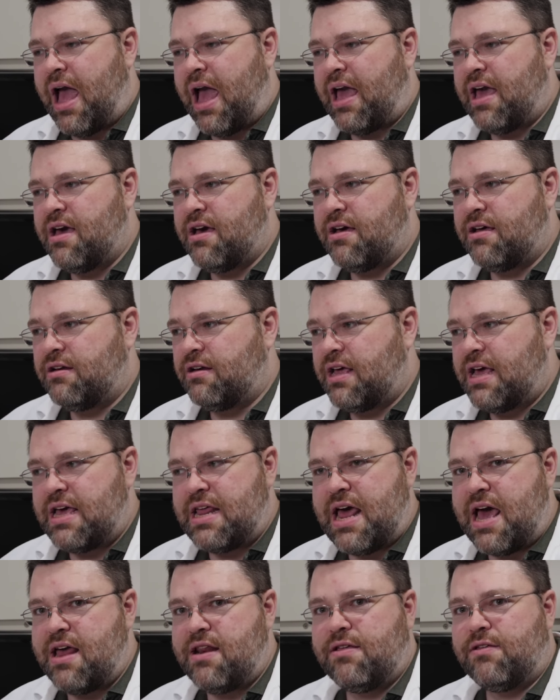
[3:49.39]
and
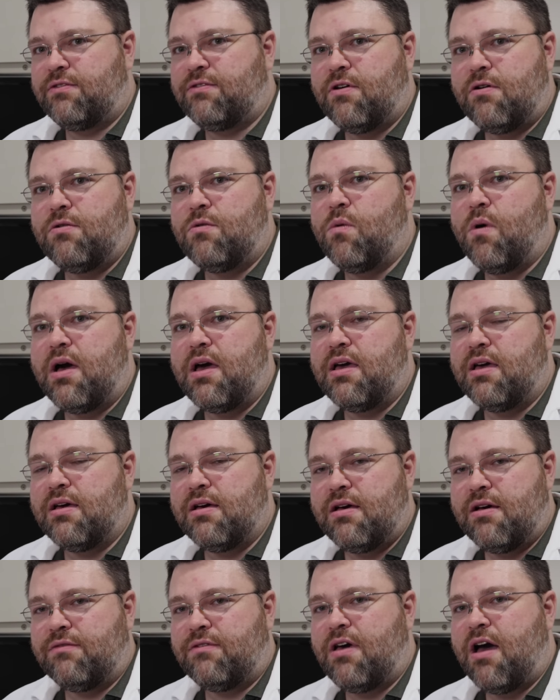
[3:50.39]
it had its own way
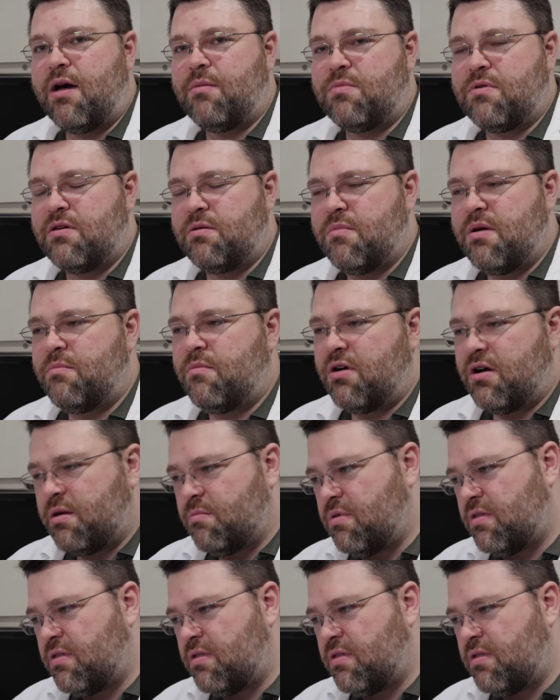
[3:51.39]
of copying memory.